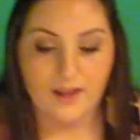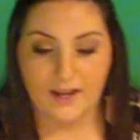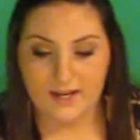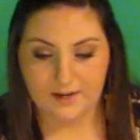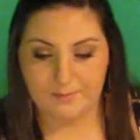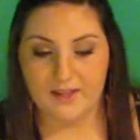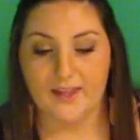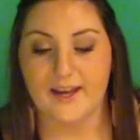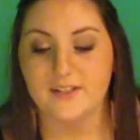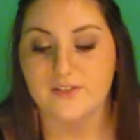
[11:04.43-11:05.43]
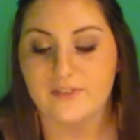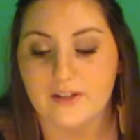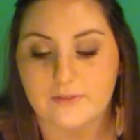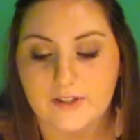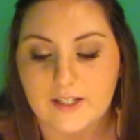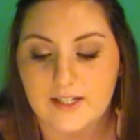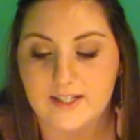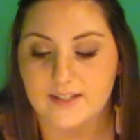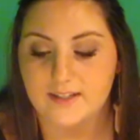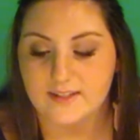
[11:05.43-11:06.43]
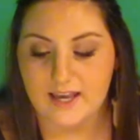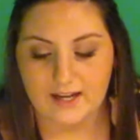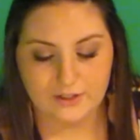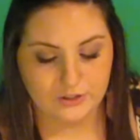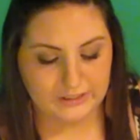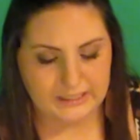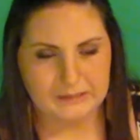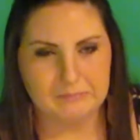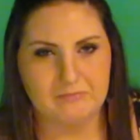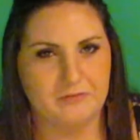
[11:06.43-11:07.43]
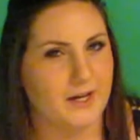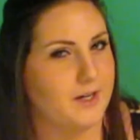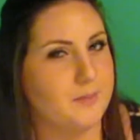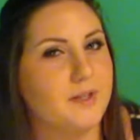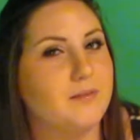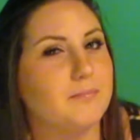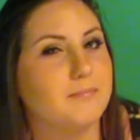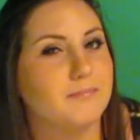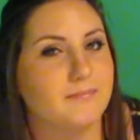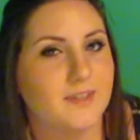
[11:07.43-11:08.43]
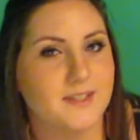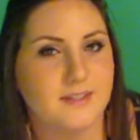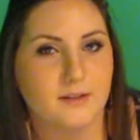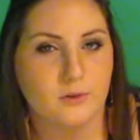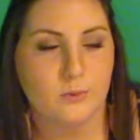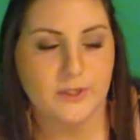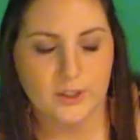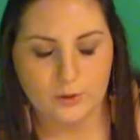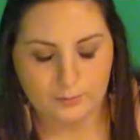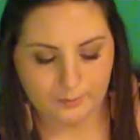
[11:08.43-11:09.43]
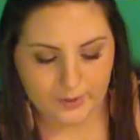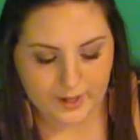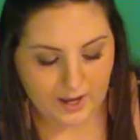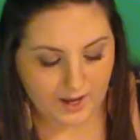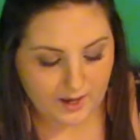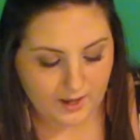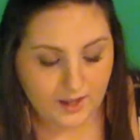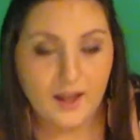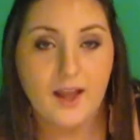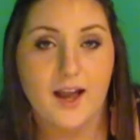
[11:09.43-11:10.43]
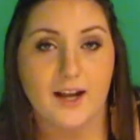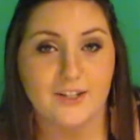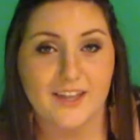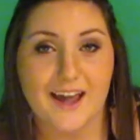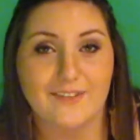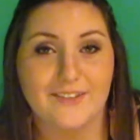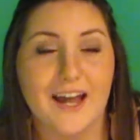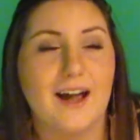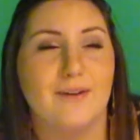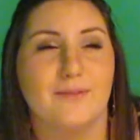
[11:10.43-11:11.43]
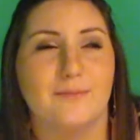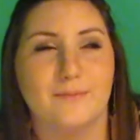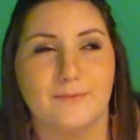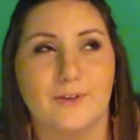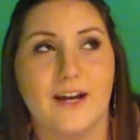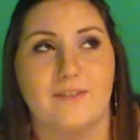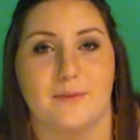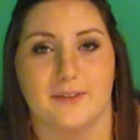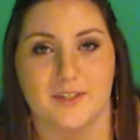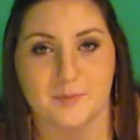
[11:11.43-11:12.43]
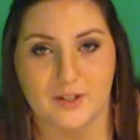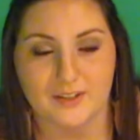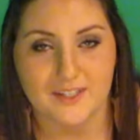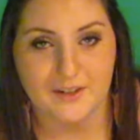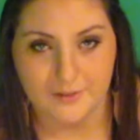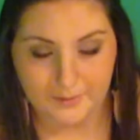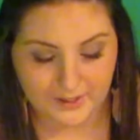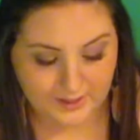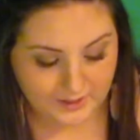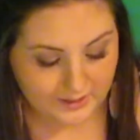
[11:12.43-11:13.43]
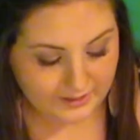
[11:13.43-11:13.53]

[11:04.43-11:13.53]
And my last favorite is actually a vitamin. That's a little weird, but I rave about this product to everybody.